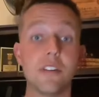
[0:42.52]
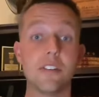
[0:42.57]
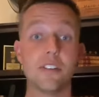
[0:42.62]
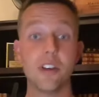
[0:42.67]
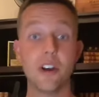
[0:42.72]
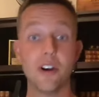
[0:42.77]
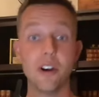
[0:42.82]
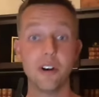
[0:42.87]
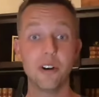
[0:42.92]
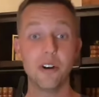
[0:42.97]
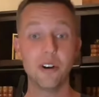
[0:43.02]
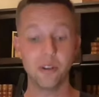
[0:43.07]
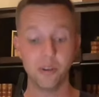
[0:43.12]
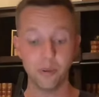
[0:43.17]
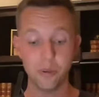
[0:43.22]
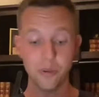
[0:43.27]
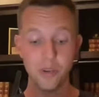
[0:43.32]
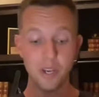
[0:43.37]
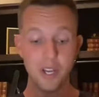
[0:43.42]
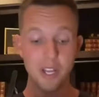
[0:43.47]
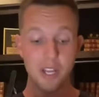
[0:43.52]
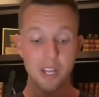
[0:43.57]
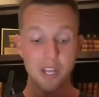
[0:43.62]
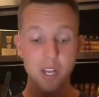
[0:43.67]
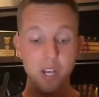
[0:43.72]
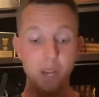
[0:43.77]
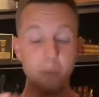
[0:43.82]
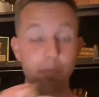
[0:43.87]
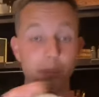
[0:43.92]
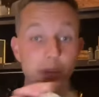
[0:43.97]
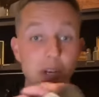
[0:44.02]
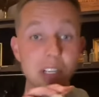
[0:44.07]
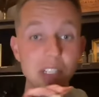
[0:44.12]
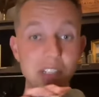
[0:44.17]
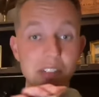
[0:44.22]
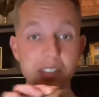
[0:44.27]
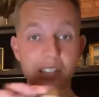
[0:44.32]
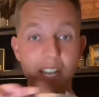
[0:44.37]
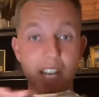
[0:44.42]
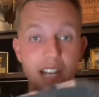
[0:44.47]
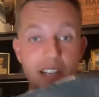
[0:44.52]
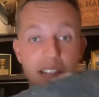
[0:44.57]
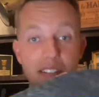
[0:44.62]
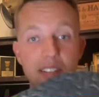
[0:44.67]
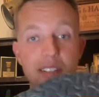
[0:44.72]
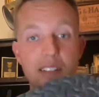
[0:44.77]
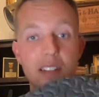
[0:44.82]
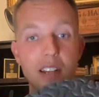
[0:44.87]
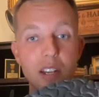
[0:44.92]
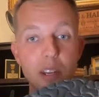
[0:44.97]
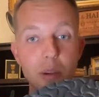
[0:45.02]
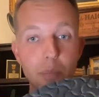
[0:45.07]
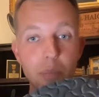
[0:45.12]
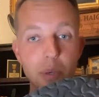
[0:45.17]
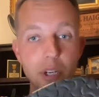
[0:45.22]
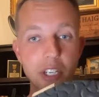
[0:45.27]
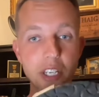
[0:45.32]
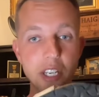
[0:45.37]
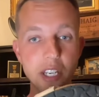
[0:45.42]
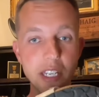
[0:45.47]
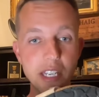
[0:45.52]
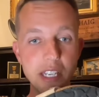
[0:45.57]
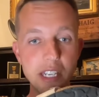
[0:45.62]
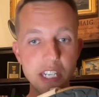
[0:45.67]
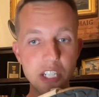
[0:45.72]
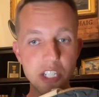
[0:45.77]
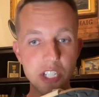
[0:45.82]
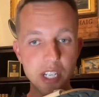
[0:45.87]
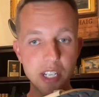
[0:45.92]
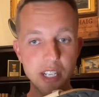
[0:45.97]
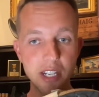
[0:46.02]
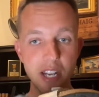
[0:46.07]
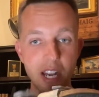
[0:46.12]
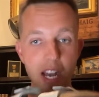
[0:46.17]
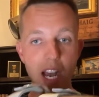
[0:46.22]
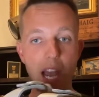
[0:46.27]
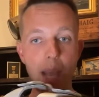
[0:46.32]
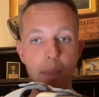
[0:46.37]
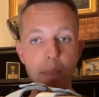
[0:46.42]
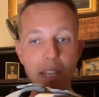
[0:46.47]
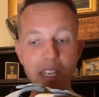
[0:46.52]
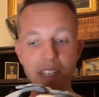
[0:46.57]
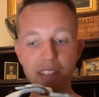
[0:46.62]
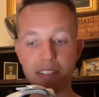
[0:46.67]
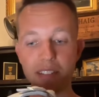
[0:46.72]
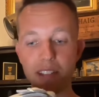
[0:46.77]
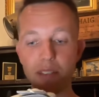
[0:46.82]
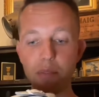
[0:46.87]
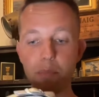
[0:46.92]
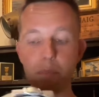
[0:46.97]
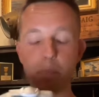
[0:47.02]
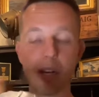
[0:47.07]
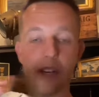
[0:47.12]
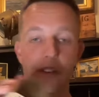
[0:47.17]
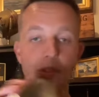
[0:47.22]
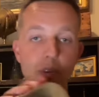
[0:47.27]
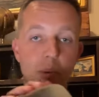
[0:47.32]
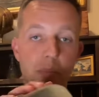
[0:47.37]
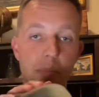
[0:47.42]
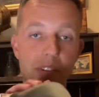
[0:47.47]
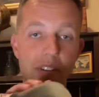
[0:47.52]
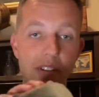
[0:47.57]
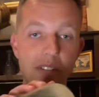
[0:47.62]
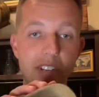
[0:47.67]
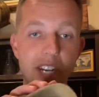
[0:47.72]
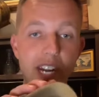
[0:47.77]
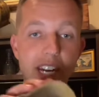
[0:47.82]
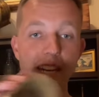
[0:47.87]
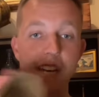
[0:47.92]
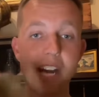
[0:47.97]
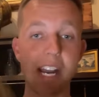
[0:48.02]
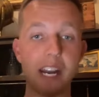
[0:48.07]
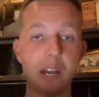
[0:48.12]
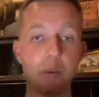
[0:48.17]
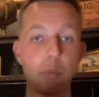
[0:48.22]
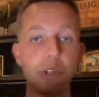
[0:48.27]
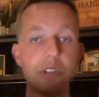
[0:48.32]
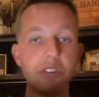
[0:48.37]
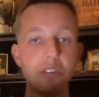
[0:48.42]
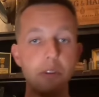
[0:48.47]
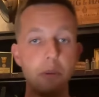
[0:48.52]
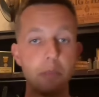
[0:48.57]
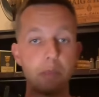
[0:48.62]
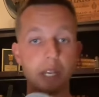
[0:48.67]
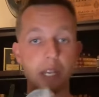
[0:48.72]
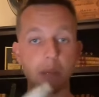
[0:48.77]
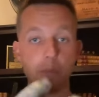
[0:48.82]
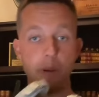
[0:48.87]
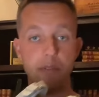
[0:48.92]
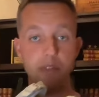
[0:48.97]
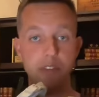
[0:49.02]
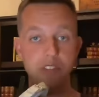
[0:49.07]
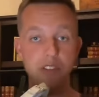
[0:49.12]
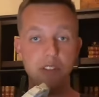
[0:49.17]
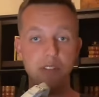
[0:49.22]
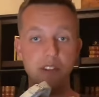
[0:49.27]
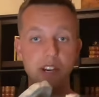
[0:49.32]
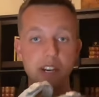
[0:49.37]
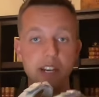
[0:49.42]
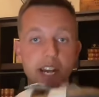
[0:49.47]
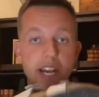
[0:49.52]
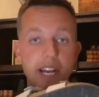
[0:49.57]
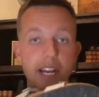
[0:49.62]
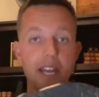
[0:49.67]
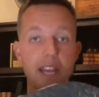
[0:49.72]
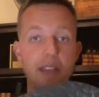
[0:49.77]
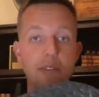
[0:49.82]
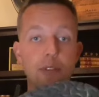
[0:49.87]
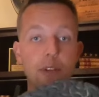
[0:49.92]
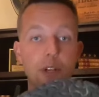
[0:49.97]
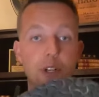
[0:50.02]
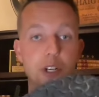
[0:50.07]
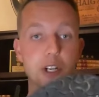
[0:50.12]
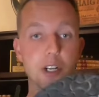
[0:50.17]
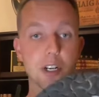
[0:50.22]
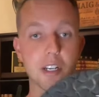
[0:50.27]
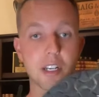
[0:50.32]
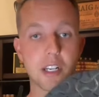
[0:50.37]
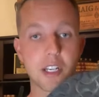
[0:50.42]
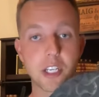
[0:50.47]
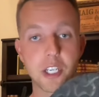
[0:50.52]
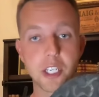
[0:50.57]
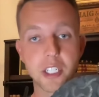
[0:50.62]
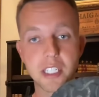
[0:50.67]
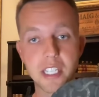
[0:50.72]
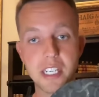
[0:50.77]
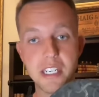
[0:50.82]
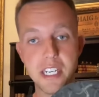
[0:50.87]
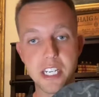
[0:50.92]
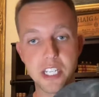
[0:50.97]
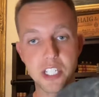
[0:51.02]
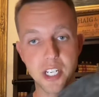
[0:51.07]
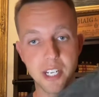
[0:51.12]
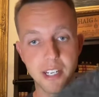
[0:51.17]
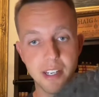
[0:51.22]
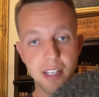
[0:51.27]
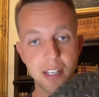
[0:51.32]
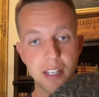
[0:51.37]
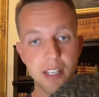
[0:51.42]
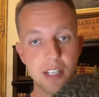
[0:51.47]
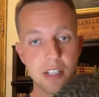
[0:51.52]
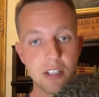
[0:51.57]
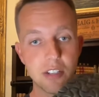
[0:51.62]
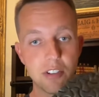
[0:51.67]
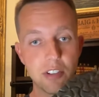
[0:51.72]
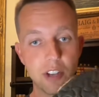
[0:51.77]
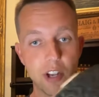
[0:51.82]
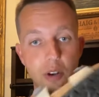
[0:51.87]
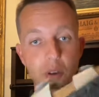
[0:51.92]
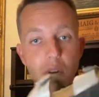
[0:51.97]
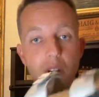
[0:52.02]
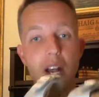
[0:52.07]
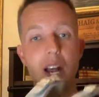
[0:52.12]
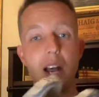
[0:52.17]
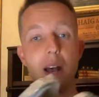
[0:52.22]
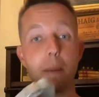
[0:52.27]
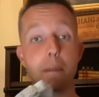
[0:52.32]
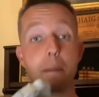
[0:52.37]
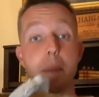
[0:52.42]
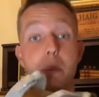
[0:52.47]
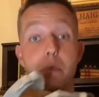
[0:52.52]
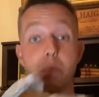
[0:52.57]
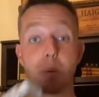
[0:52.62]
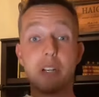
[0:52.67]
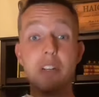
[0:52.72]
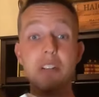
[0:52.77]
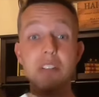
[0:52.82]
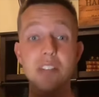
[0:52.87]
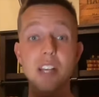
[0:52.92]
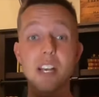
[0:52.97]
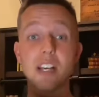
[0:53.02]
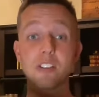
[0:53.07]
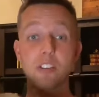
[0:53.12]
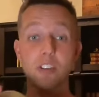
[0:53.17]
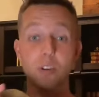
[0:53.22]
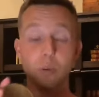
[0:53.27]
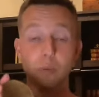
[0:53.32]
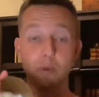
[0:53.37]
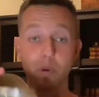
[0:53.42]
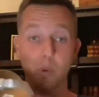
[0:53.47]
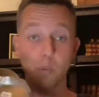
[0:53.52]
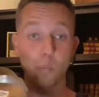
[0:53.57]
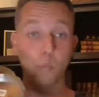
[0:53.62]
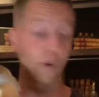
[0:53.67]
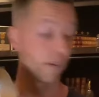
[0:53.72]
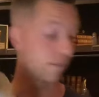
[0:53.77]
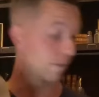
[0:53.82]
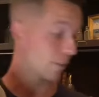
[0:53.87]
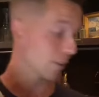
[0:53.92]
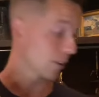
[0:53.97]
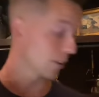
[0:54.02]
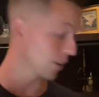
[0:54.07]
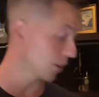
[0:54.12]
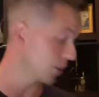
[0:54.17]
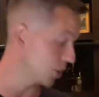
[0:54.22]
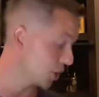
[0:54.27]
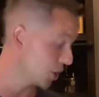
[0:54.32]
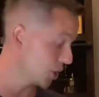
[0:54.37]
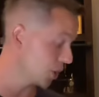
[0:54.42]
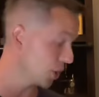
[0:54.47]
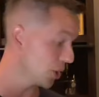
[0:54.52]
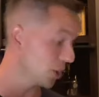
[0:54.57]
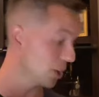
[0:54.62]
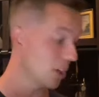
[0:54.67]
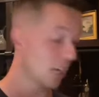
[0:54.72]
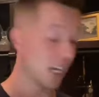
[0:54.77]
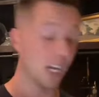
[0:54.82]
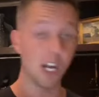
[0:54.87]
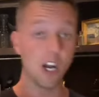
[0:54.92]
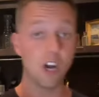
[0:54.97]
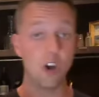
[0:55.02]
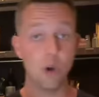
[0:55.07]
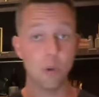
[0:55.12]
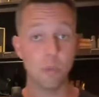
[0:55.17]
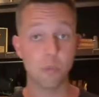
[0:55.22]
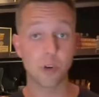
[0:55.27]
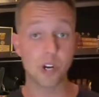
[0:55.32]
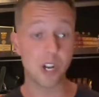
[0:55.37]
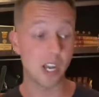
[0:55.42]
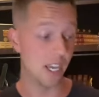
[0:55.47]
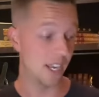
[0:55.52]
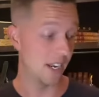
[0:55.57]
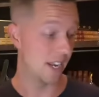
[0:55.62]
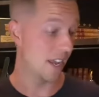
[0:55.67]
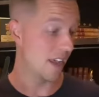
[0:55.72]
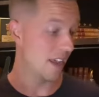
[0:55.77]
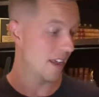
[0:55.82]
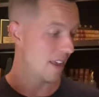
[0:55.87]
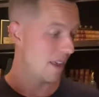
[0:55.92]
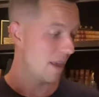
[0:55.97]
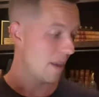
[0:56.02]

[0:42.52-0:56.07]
So Birkenstocks, pretty good condition. I paid $7 for them, $7.99. I will still pick them up for $7.99 if they're in good condition. So, but Birkenstocks were for sure a home run